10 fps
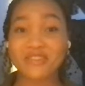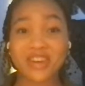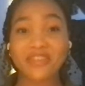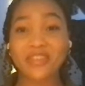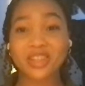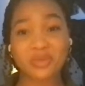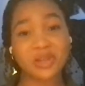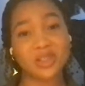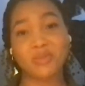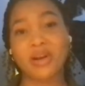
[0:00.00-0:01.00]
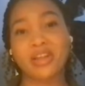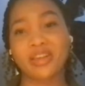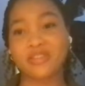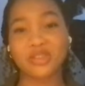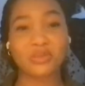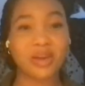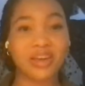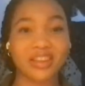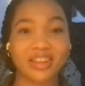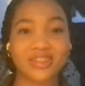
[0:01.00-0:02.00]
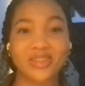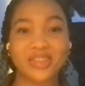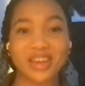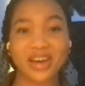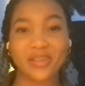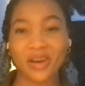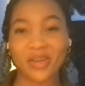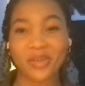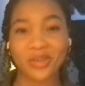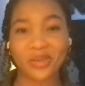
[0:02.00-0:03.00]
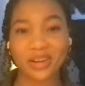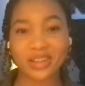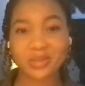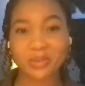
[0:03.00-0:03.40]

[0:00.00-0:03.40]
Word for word: I've never experienced the party life in Jamaica. That's one thing I, I really want to